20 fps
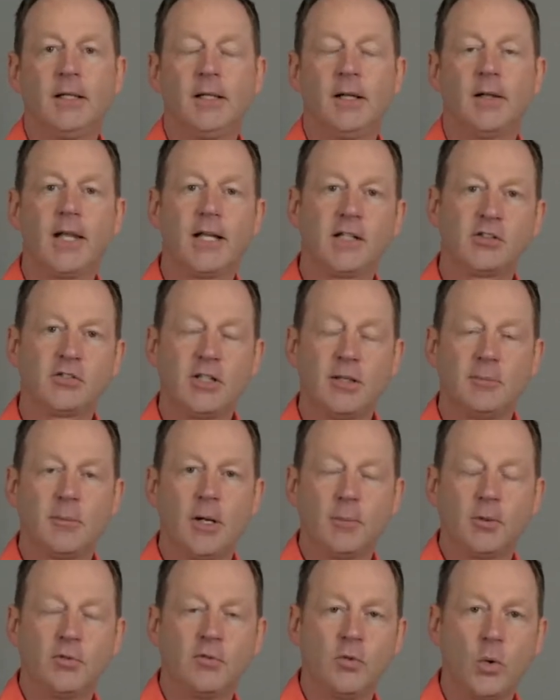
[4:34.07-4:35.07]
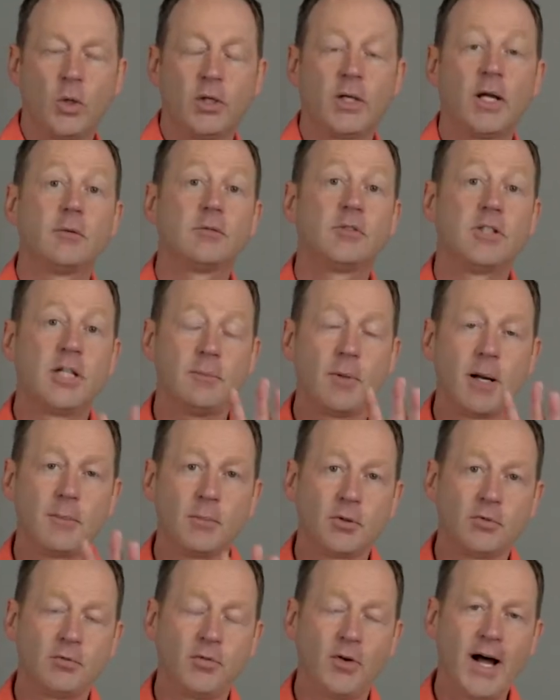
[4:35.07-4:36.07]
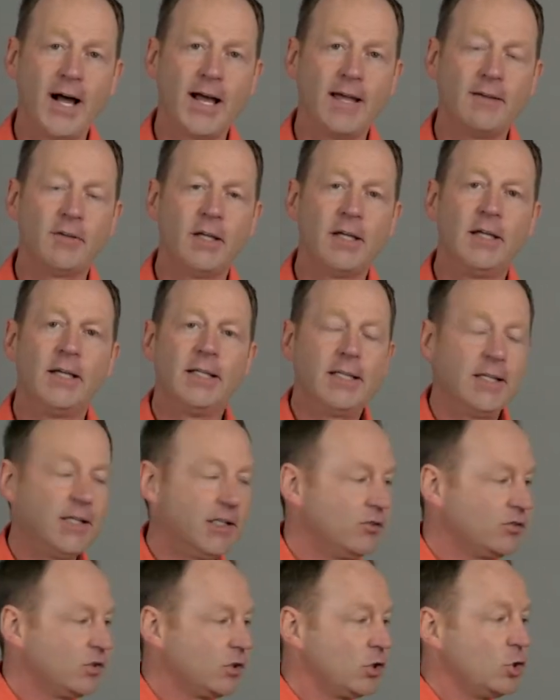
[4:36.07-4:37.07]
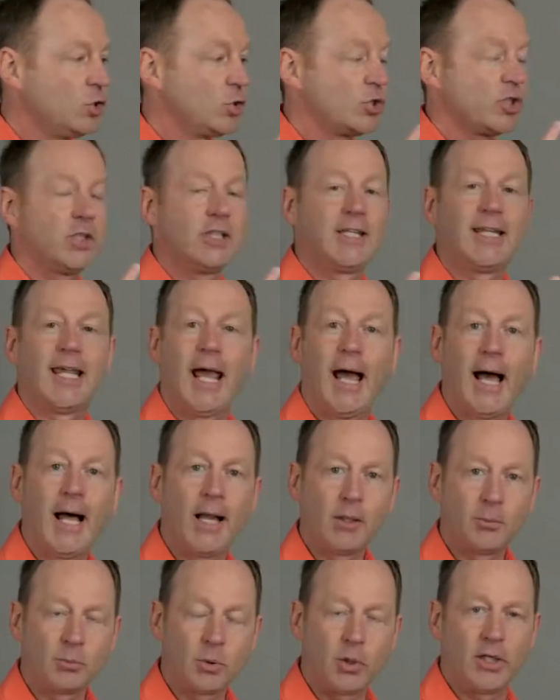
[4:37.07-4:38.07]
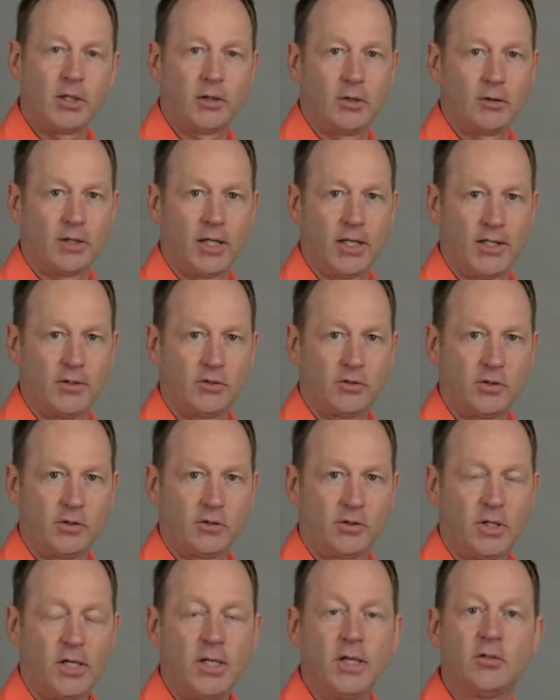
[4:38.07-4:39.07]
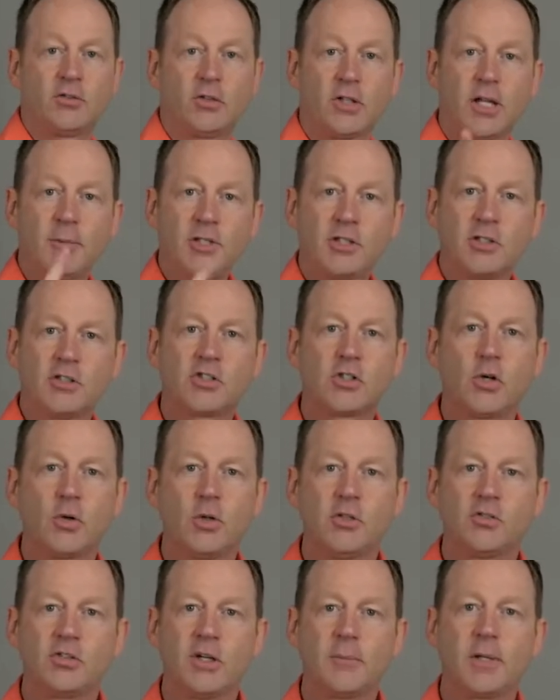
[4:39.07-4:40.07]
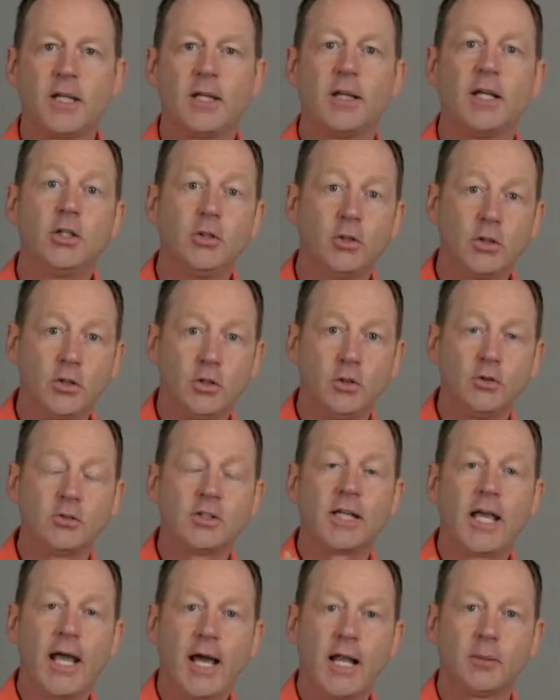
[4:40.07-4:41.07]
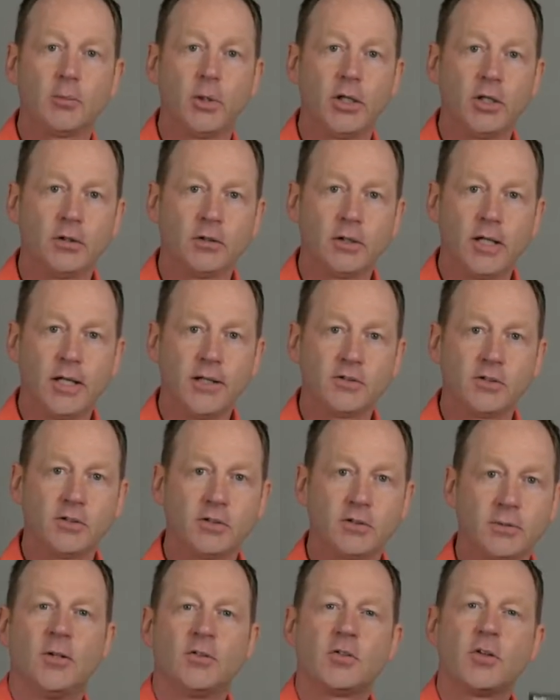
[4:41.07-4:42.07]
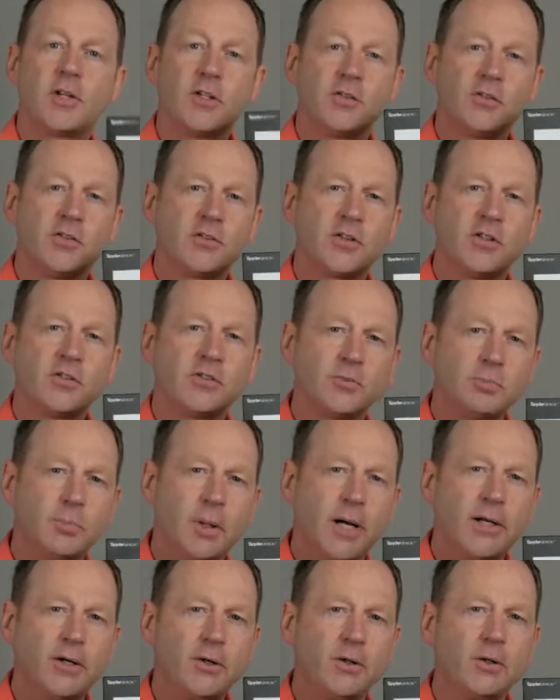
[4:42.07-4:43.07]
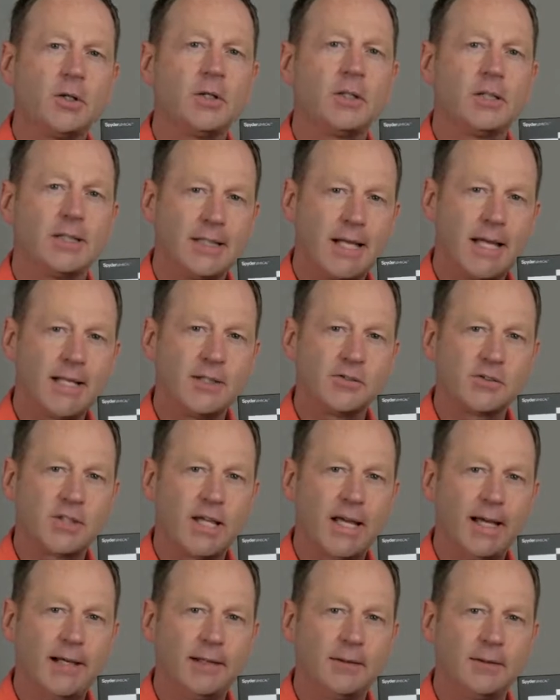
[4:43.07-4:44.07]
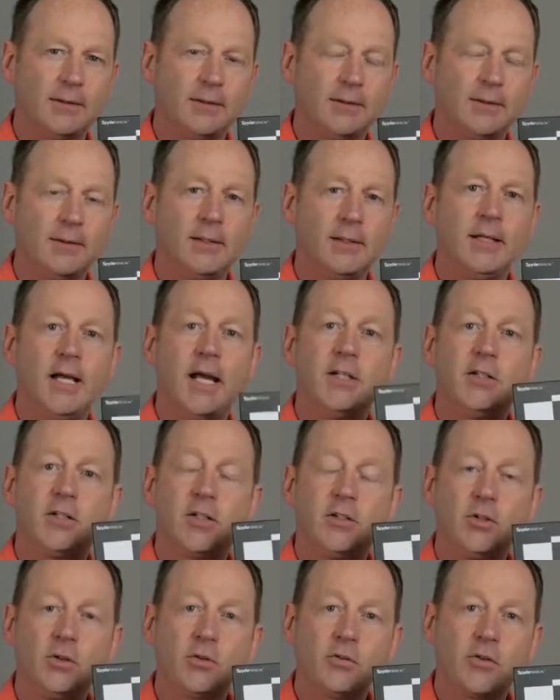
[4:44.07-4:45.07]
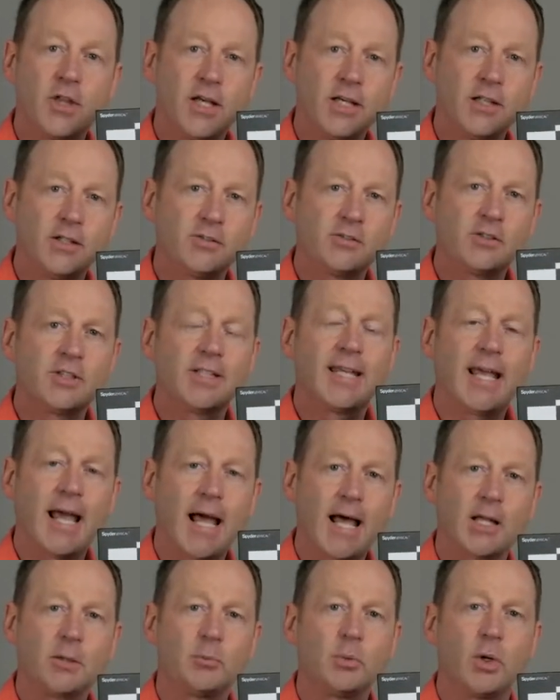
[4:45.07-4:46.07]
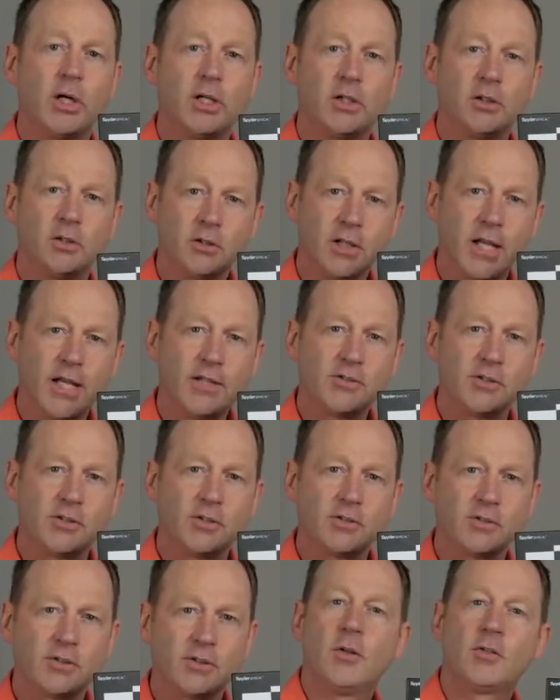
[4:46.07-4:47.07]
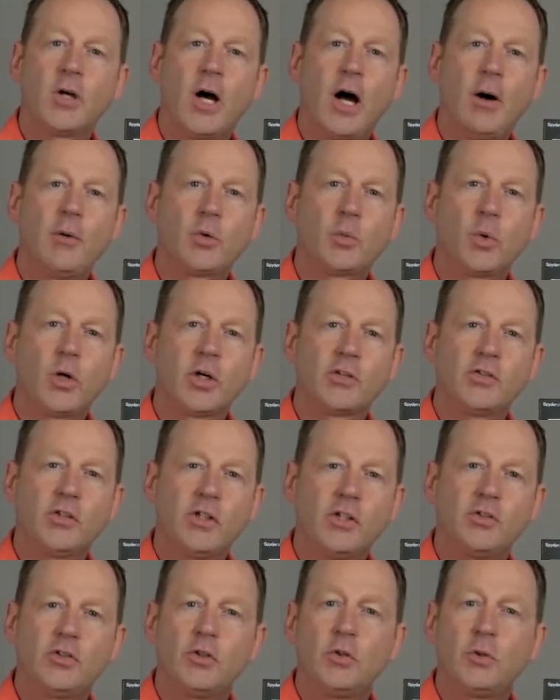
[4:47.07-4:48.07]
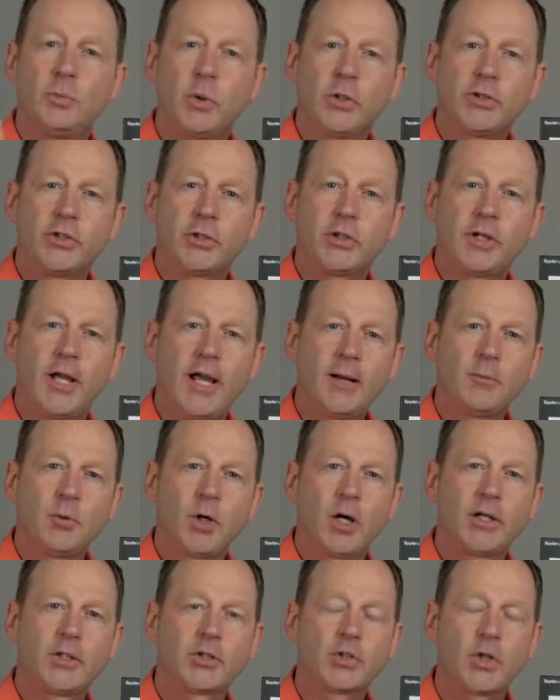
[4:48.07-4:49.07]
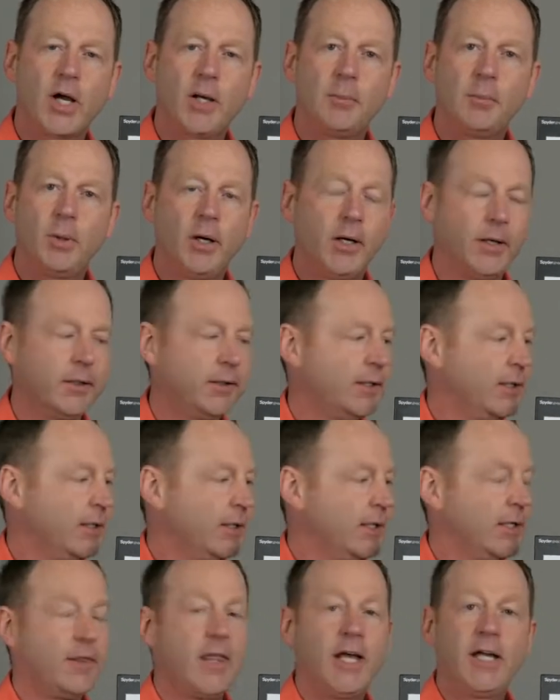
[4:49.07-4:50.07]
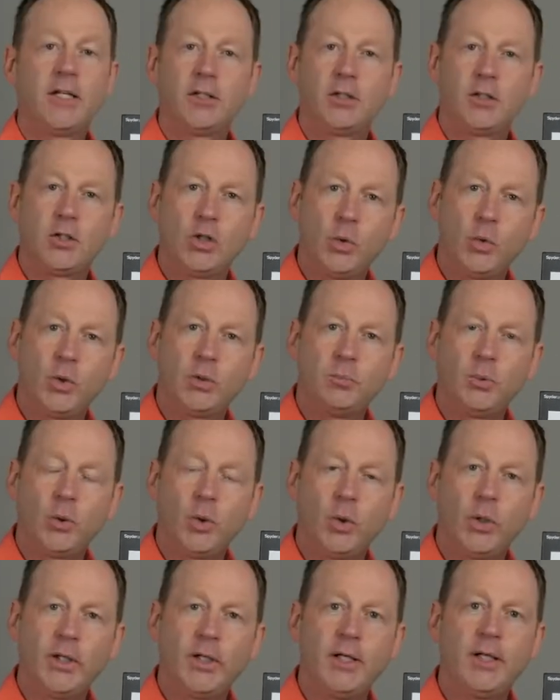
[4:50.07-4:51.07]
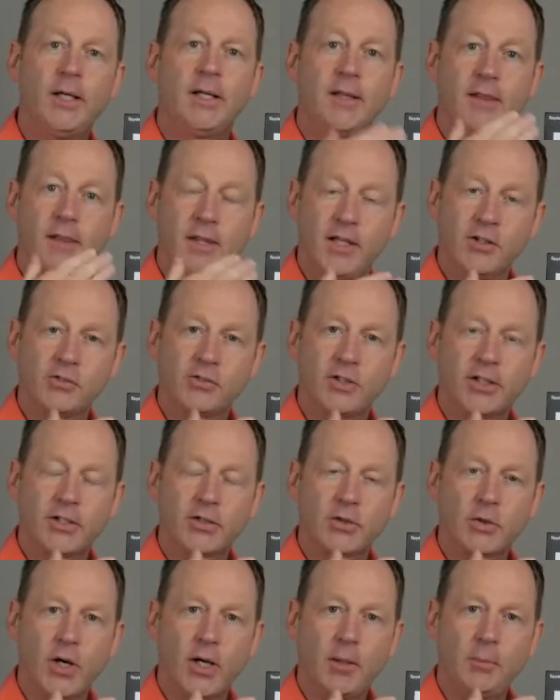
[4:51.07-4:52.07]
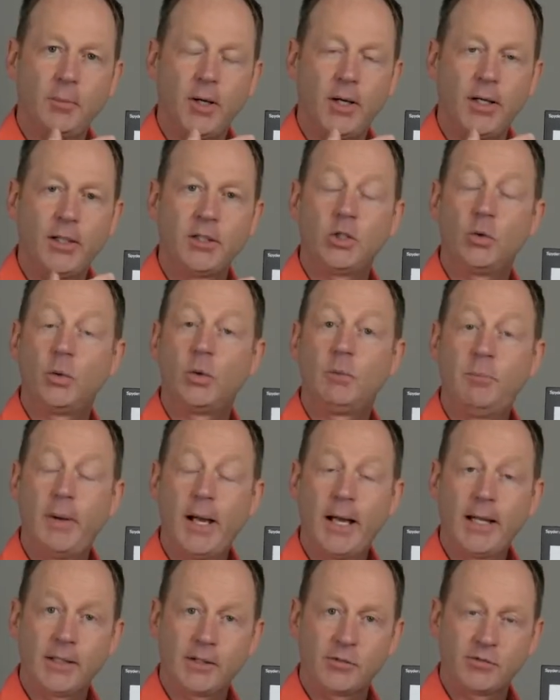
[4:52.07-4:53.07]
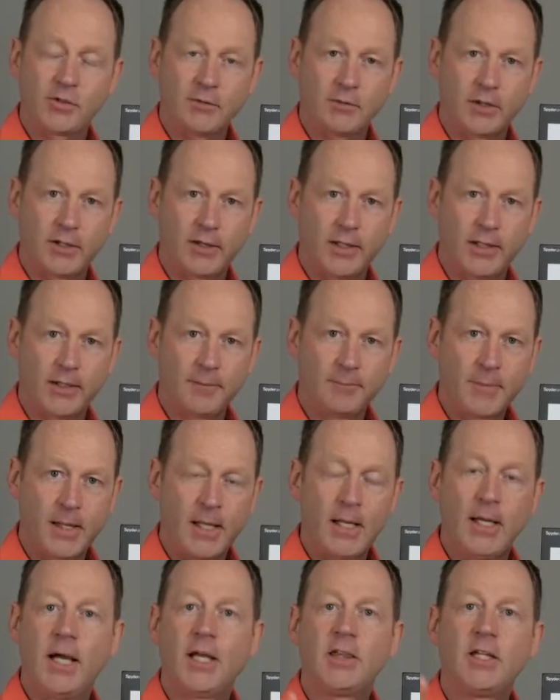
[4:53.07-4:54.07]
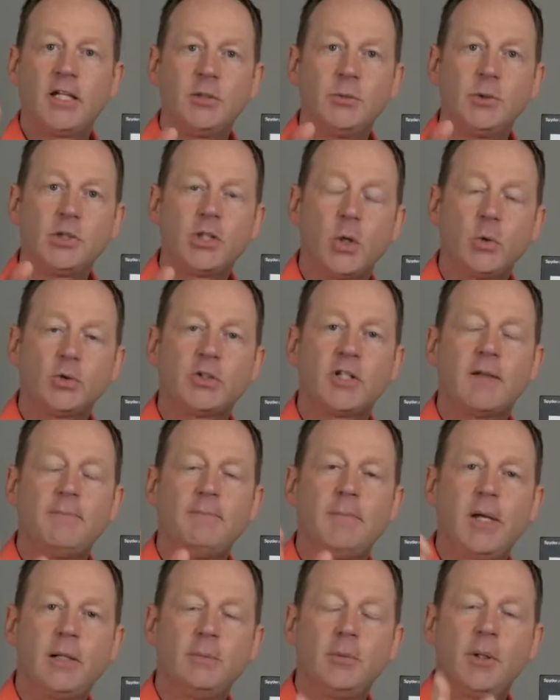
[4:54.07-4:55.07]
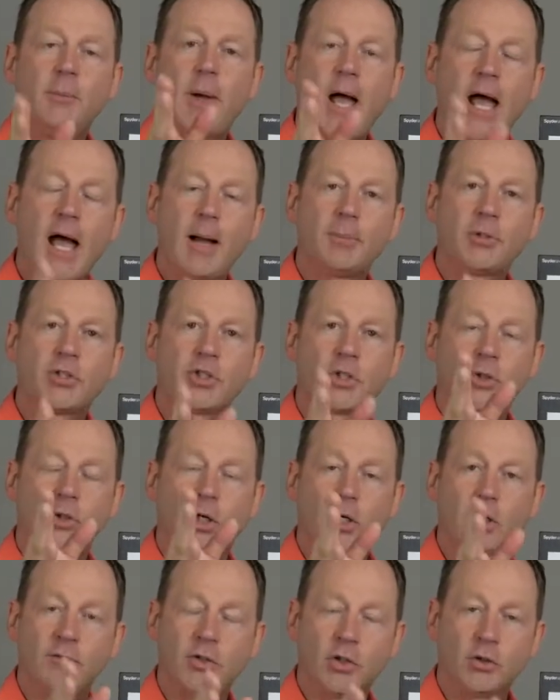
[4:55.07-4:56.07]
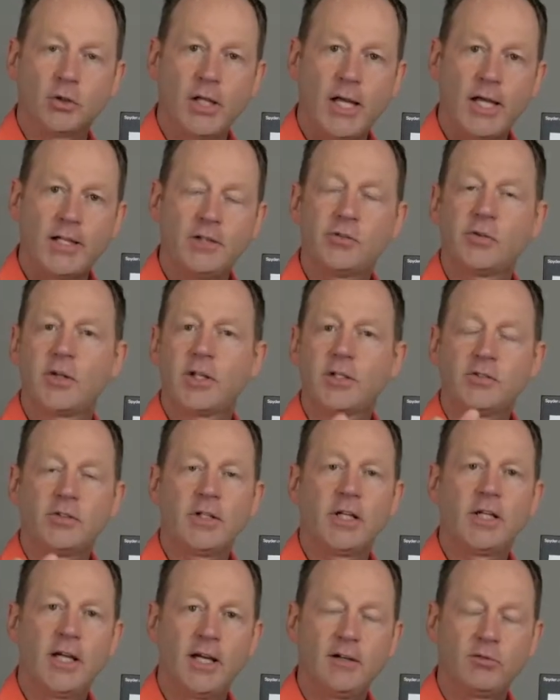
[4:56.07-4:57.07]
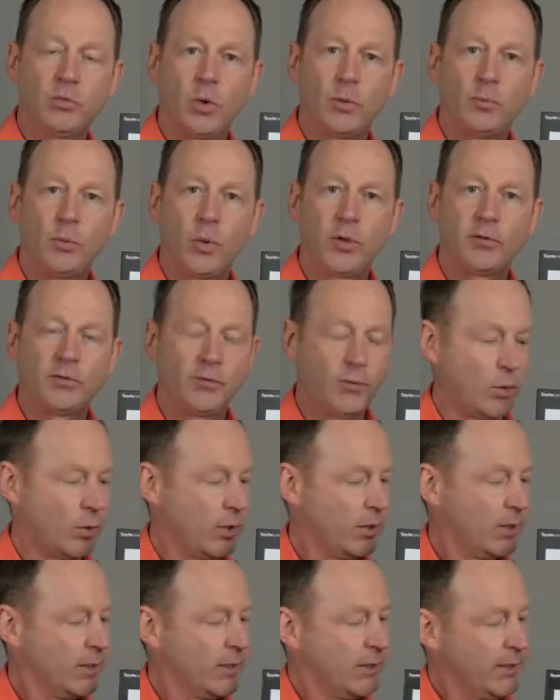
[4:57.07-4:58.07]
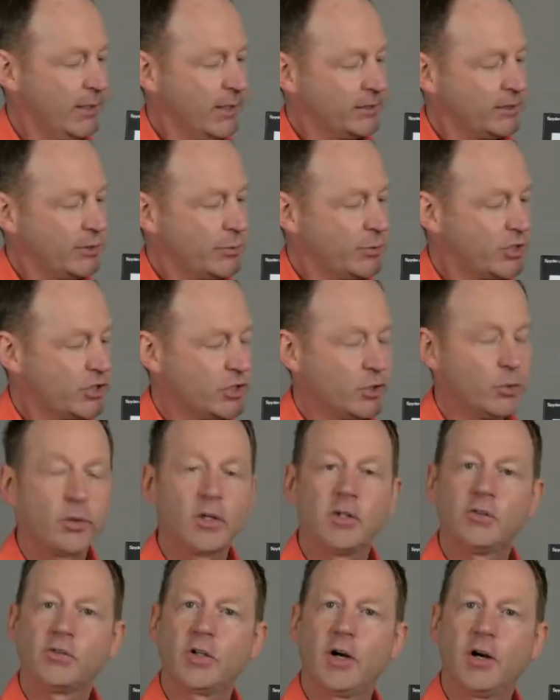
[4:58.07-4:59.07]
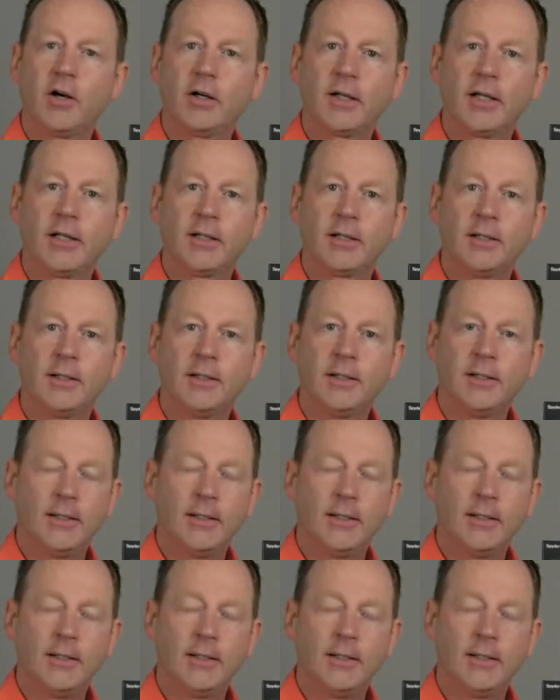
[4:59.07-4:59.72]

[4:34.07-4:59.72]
Now that's tip number 4. Now tip number 5 is you should calibrate your lenses. So let me just show you something that you can use to calibrate your lenses. So this is the Spyder LensCal, and you can use this to calibrate your lenses. So how it works is you would put your camera on a tripod, then you would put this on a tripod, you would balance everything, and then you would go to the minimum aperture of your lens, let's say f1.4, and you would shoot this target.